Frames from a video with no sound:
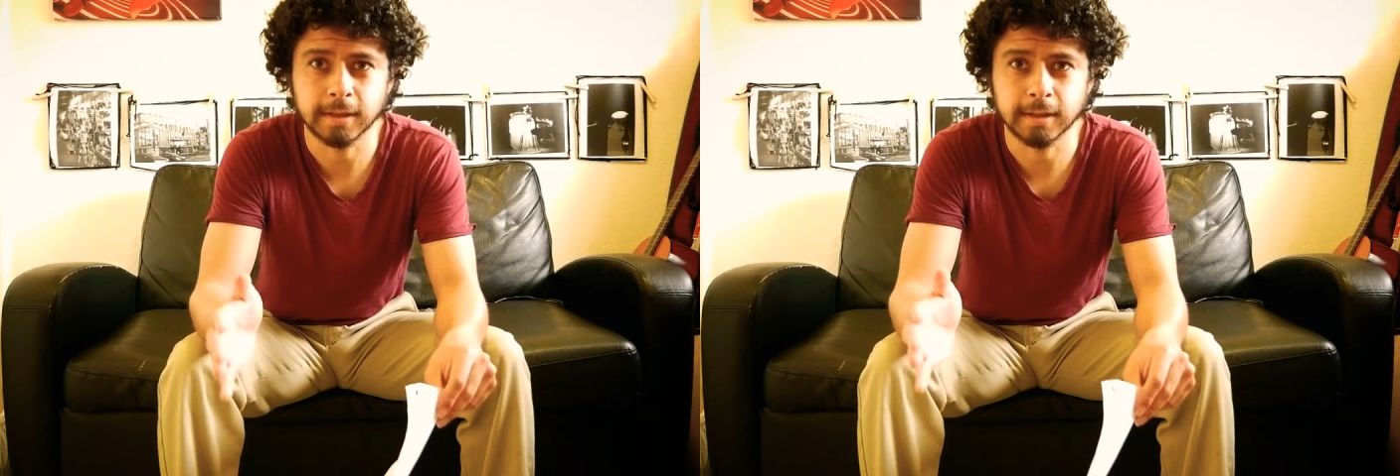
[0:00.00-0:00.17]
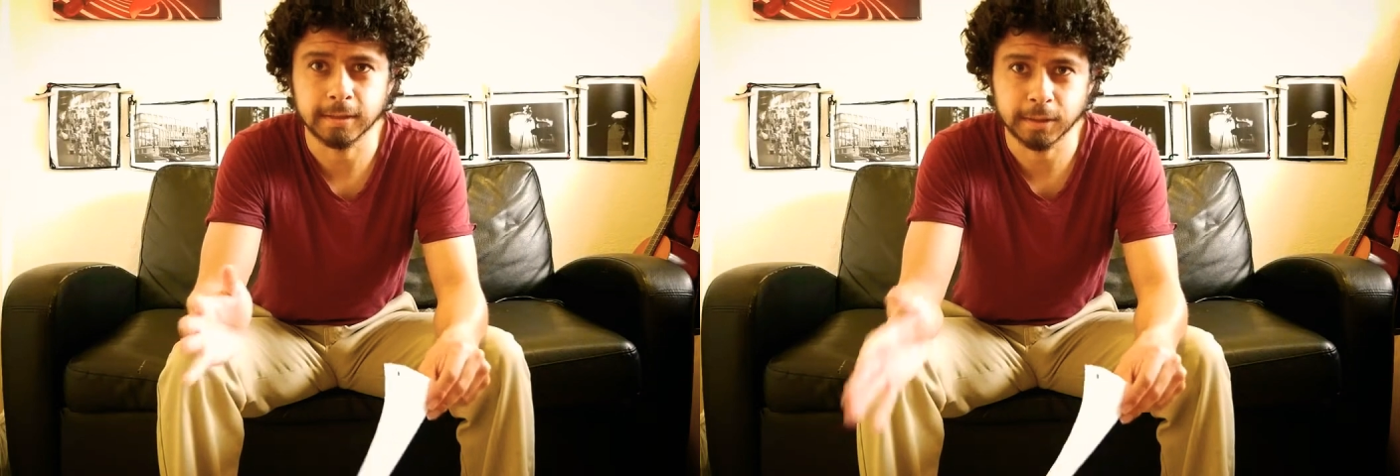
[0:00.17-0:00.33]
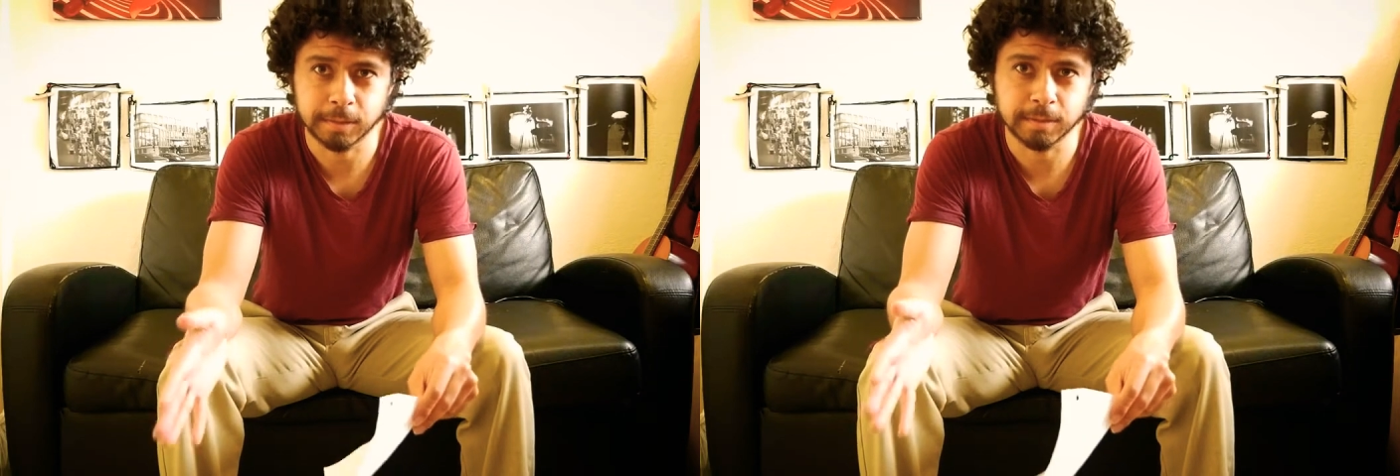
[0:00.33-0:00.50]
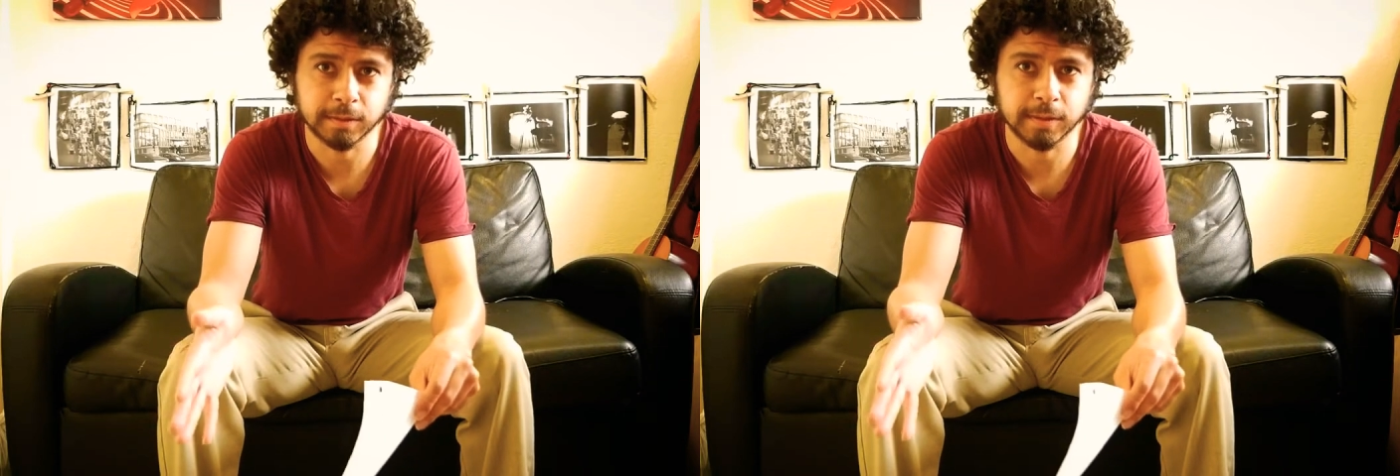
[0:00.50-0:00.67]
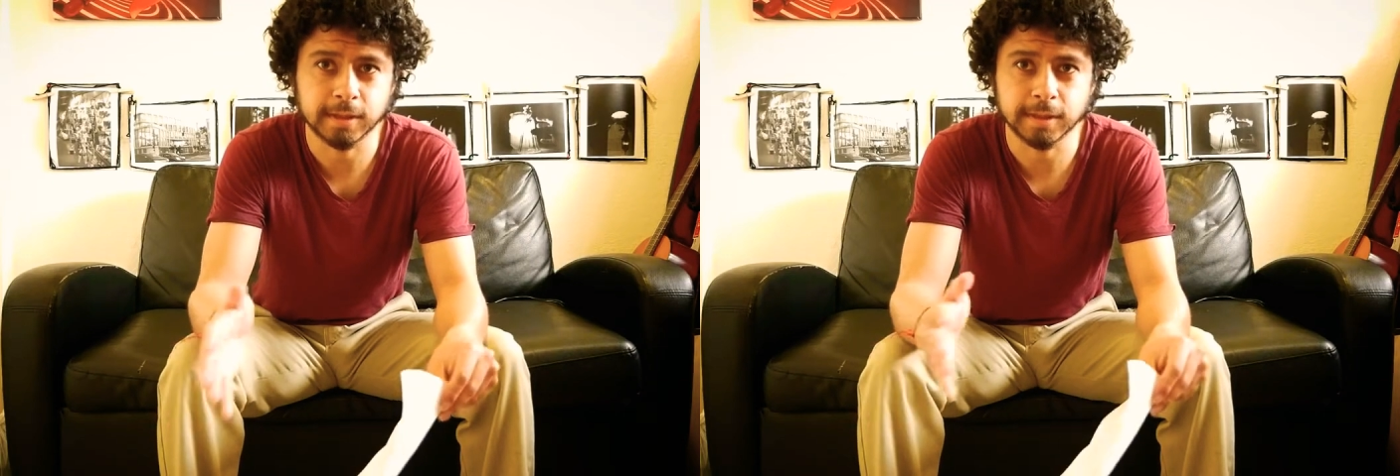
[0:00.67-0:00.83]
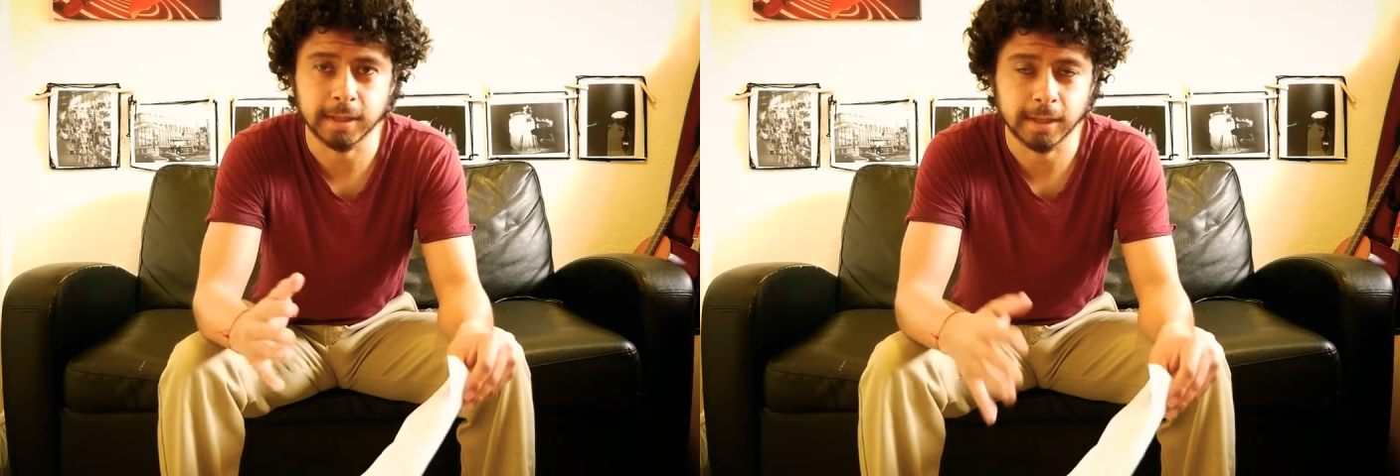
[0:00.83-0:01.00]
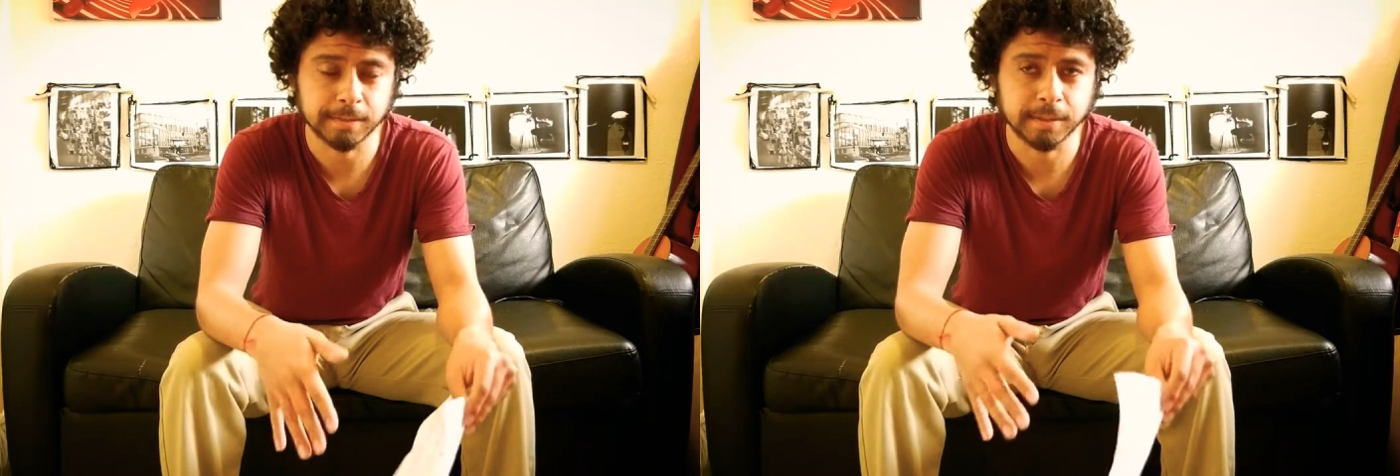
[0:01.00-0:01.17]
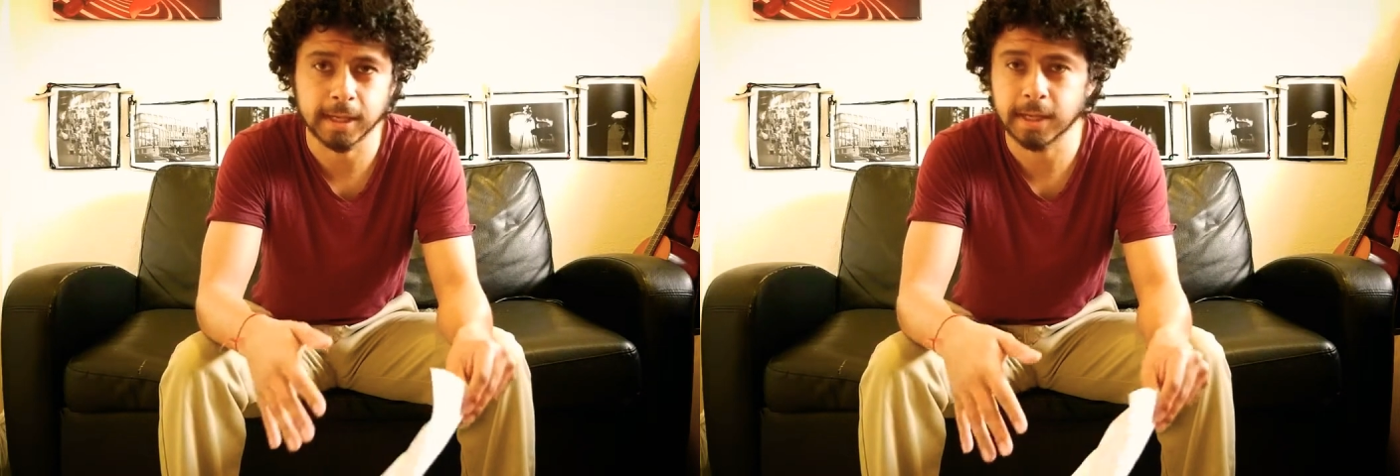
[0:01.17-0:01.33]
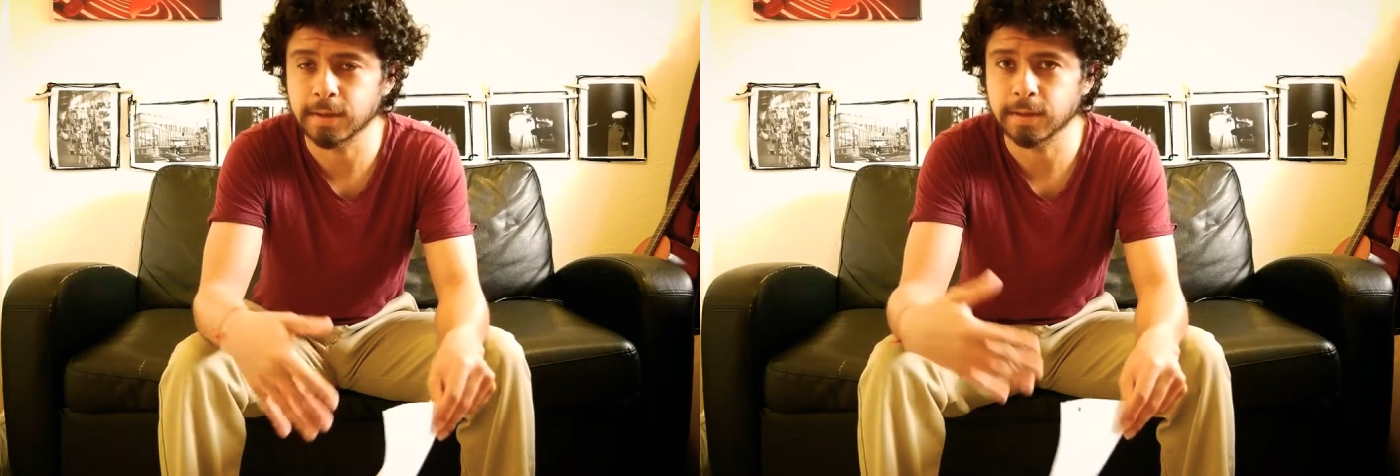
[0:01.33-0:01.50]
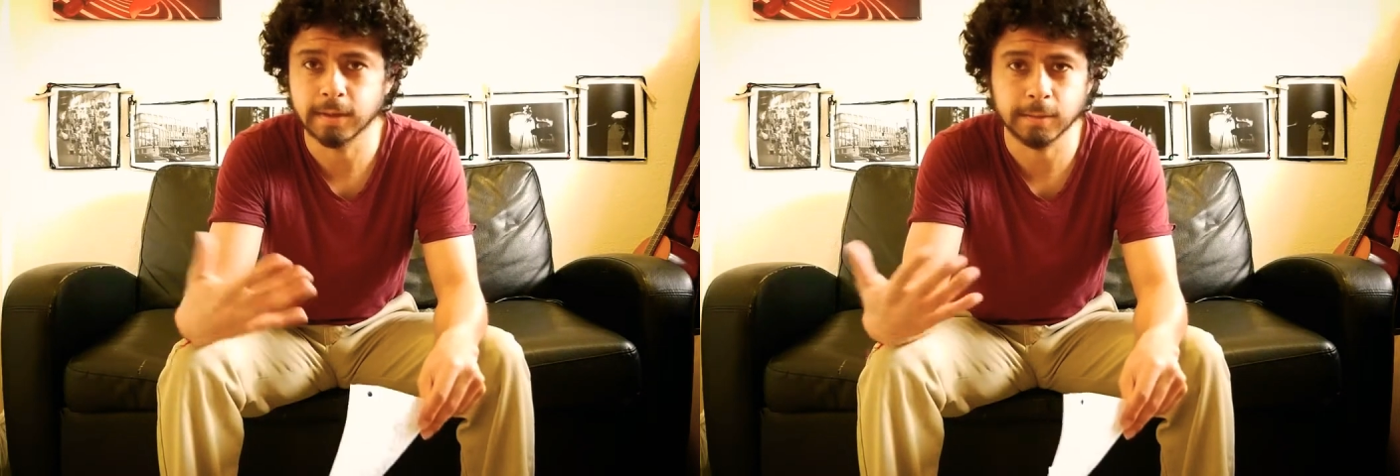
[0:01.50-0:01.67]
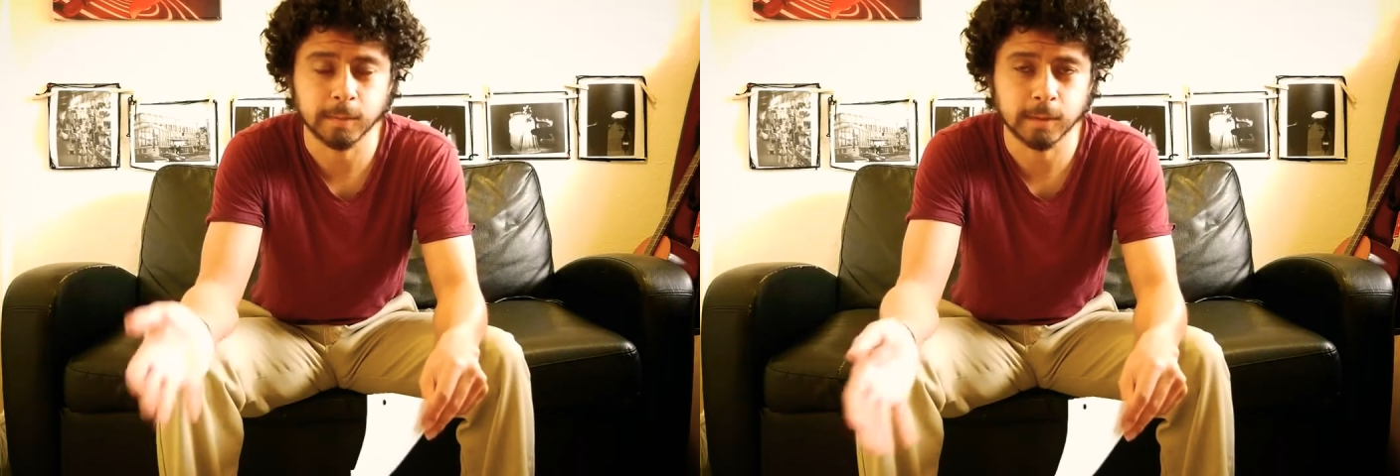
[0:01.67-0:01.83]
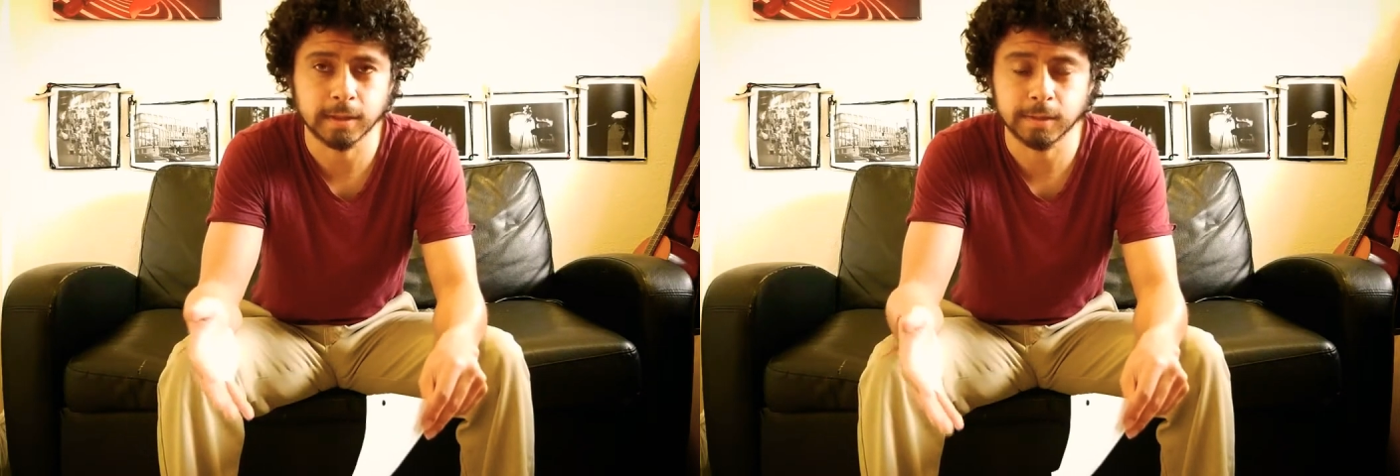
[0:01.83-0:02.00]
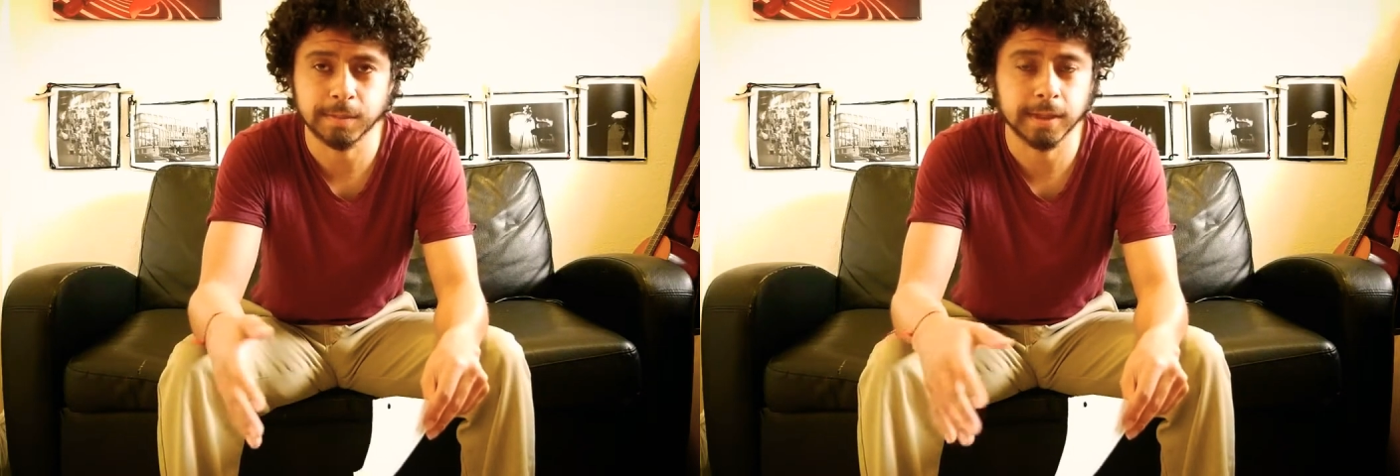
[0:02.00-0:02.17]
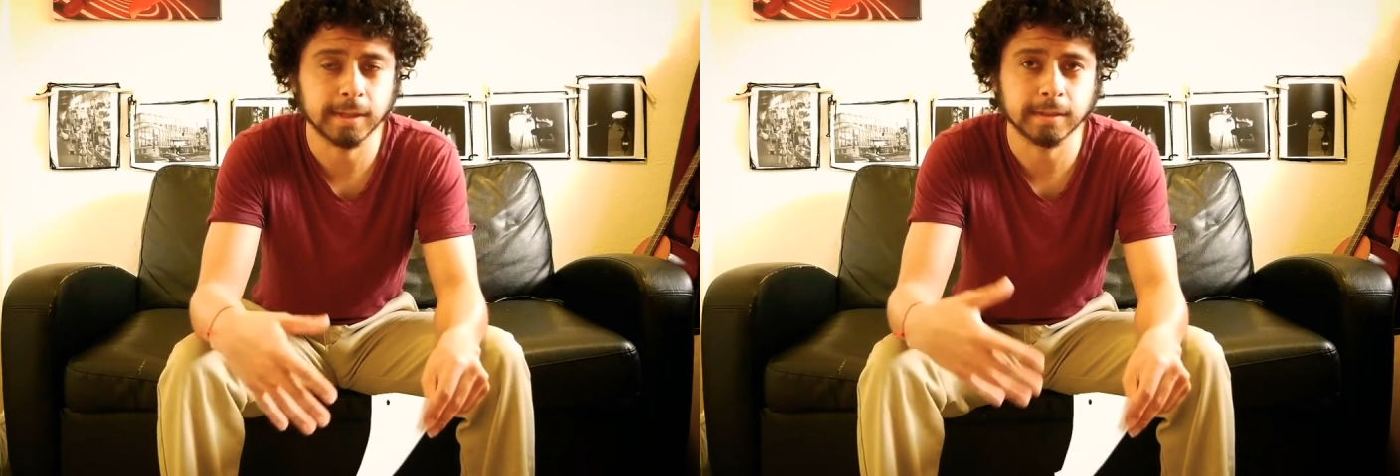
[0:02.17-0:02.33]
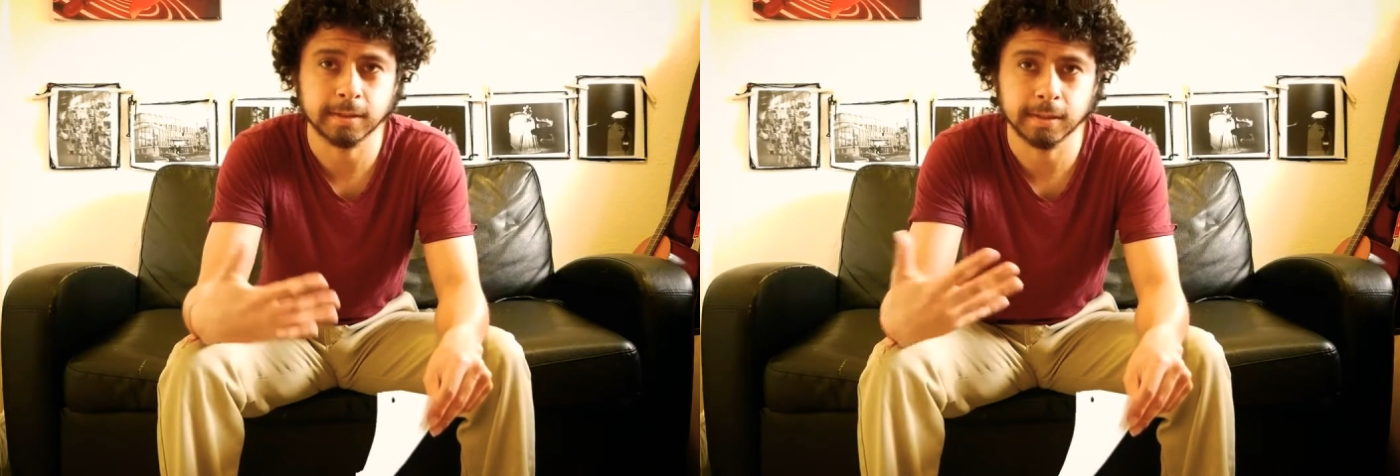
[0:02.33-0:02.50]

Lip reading: the drums first, lay them down, and then we'll get the bass,